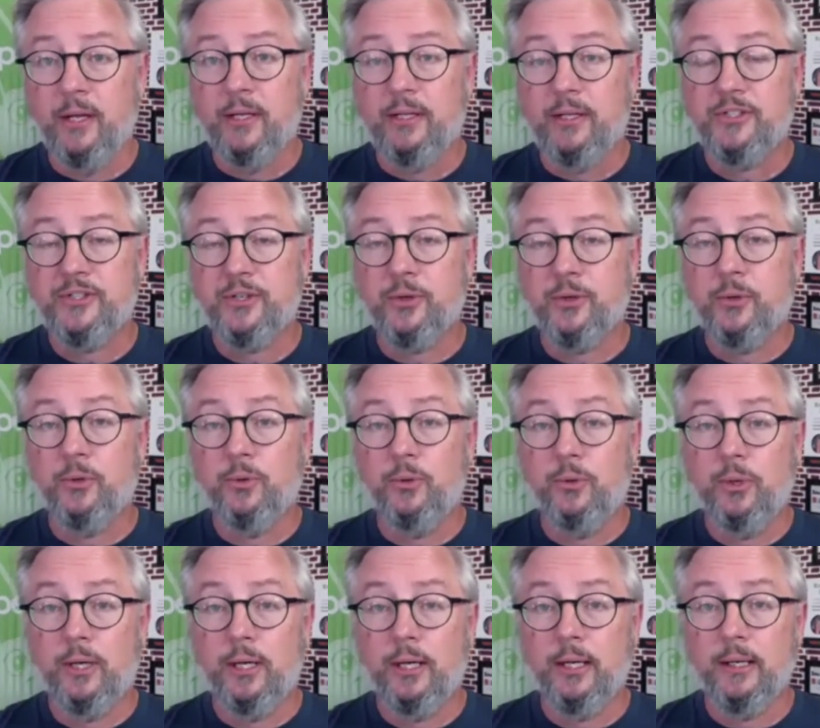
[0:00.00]
So,
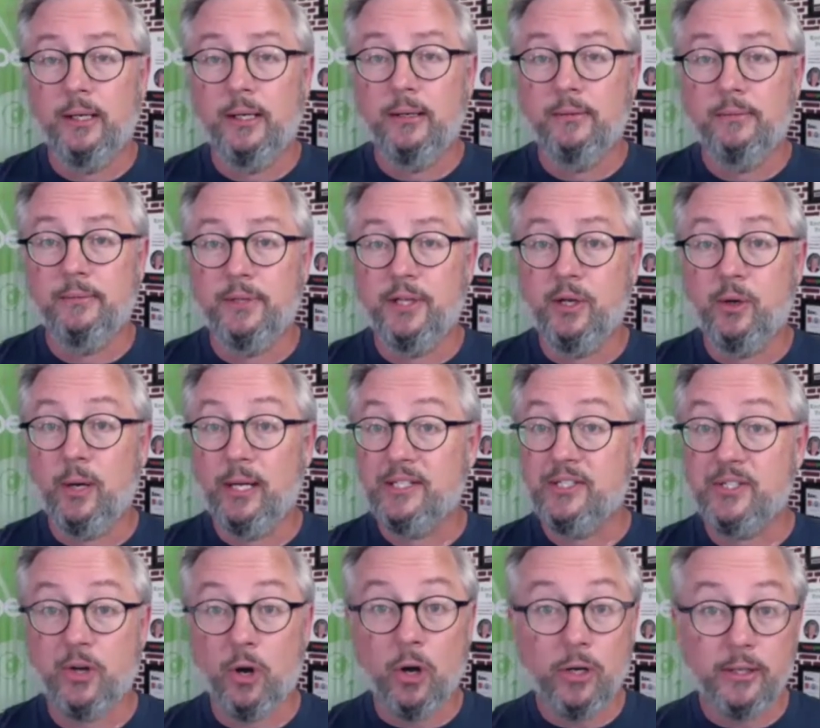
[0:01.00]
uh, you know, I
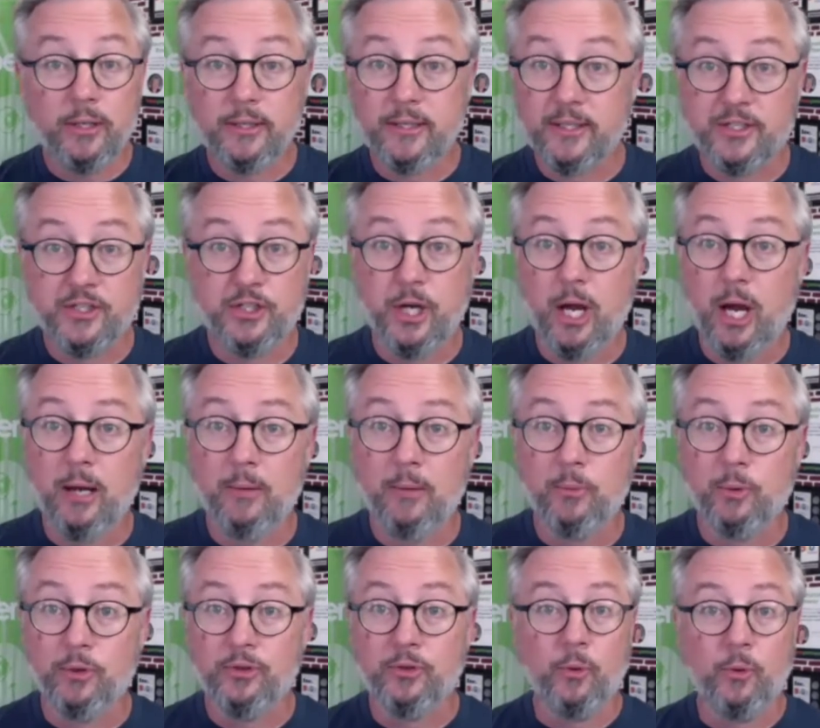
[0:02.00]
started this job
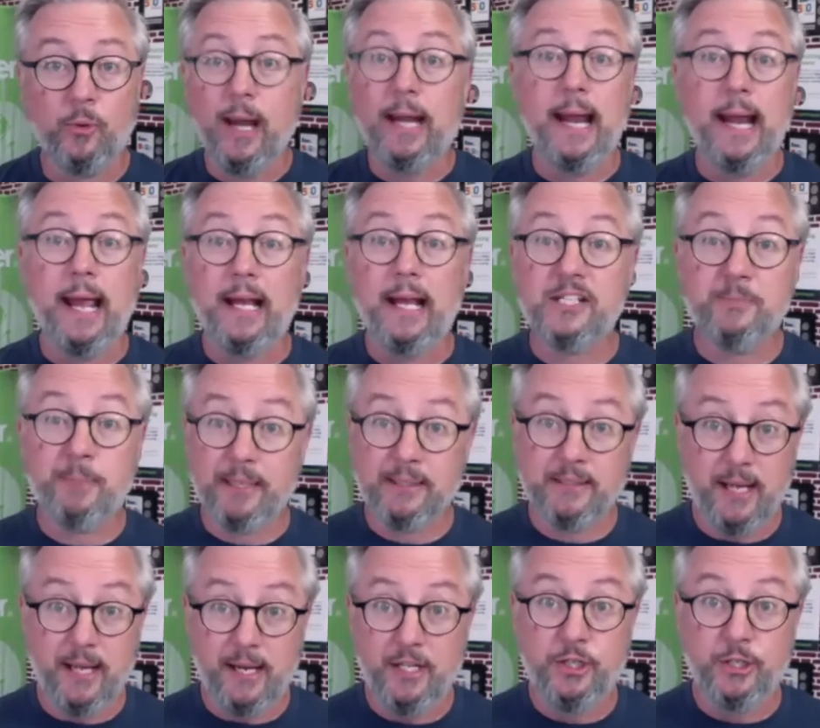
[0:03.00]
with great
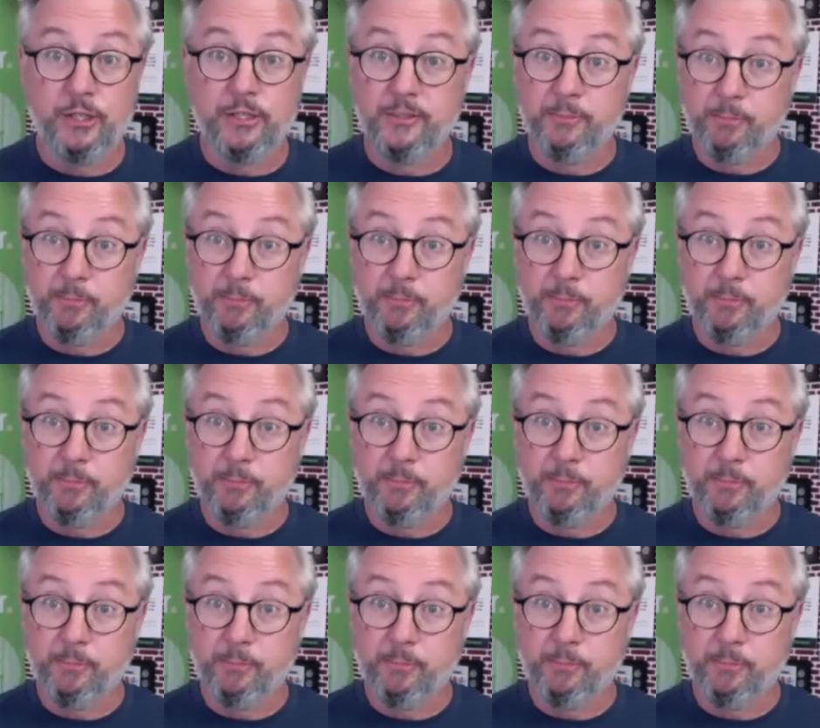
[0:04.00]
expectations.